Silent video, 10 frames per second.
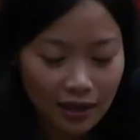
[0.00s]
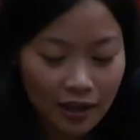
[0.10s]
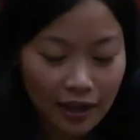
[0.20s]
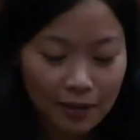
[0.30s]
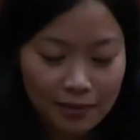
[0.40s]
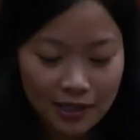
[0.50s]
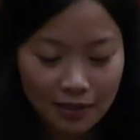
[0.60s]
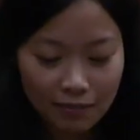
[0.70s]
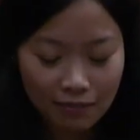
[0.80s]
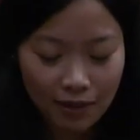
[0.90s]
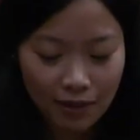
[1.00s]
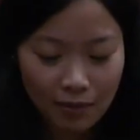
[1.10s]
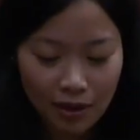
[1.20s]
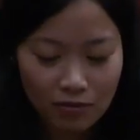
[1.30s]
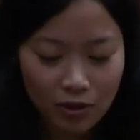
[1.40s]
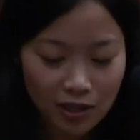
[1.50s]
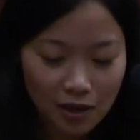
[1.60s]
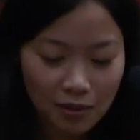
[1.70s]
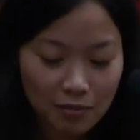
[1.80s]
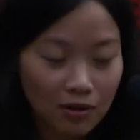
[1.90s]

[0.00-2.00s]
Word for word: claims in, in my forthcoming